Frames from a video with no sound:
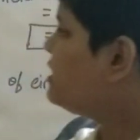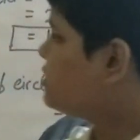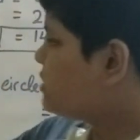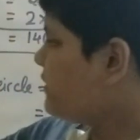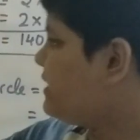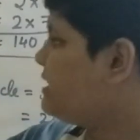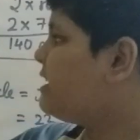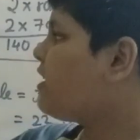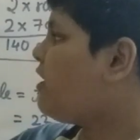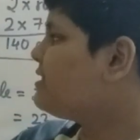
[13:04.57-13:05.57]
So we did
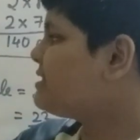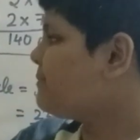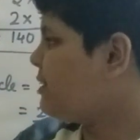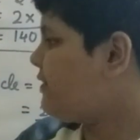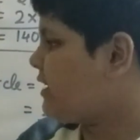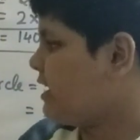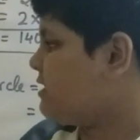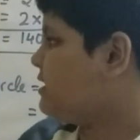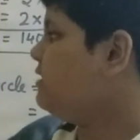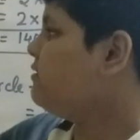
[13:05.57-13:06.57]
all the
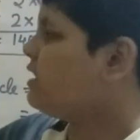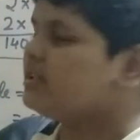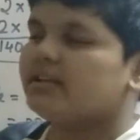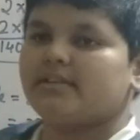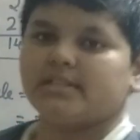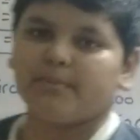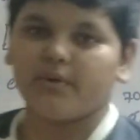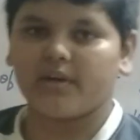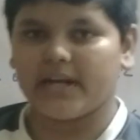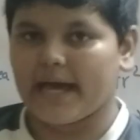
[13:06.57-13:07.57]
simplification. Then the
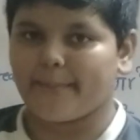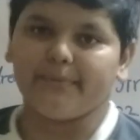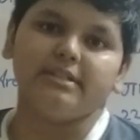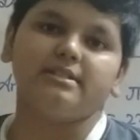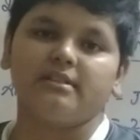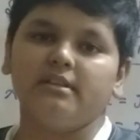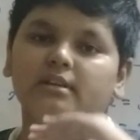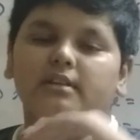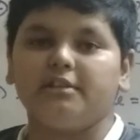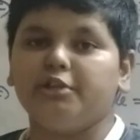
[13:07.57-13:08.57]
reciprocal happens.
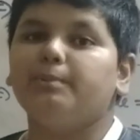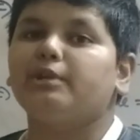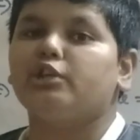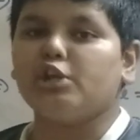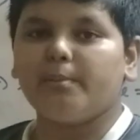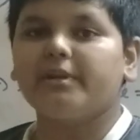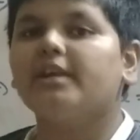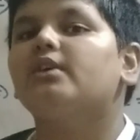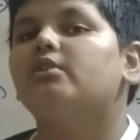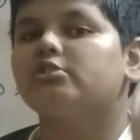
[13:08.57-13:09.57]
Denominator
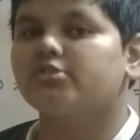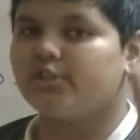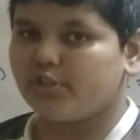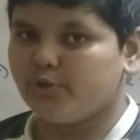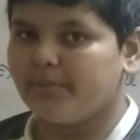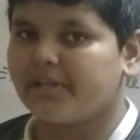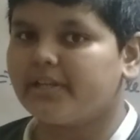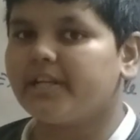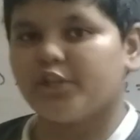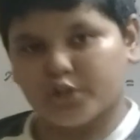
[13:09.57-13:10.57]
goes to the numerator
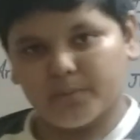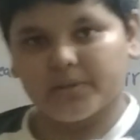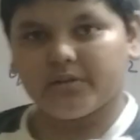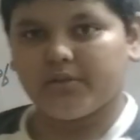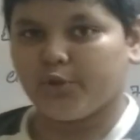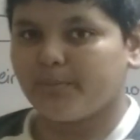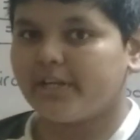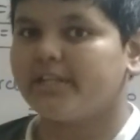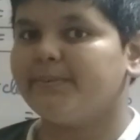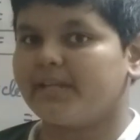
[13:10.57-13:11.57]
and
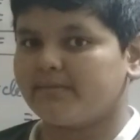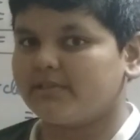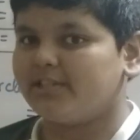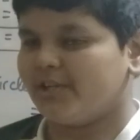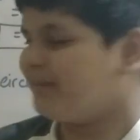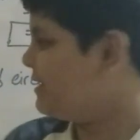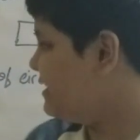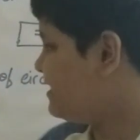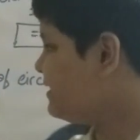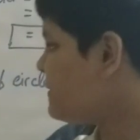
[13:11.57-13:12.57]
numerator becomes the
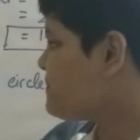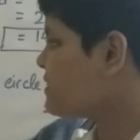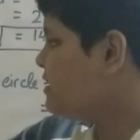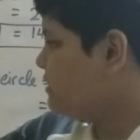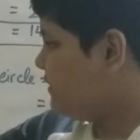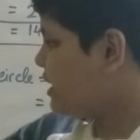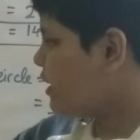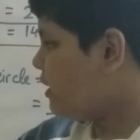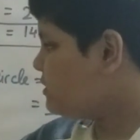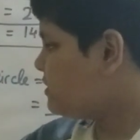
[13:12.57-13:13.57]
denominator. We did
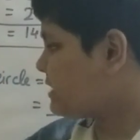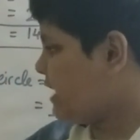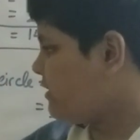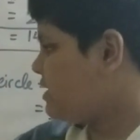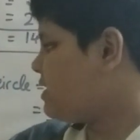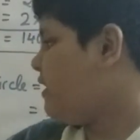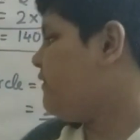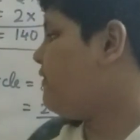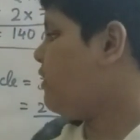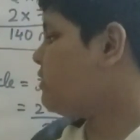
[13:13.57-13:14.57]
all those calculations and
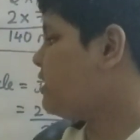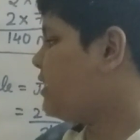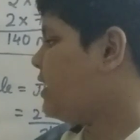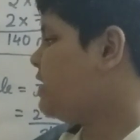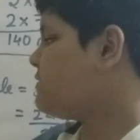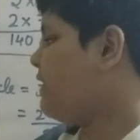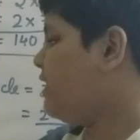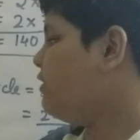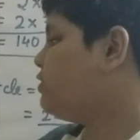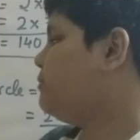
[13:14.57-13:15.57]
found the radius
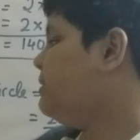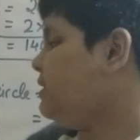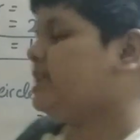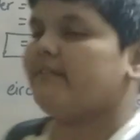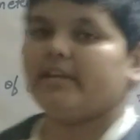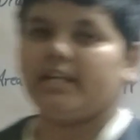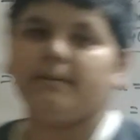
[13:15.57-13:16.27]
value to be 70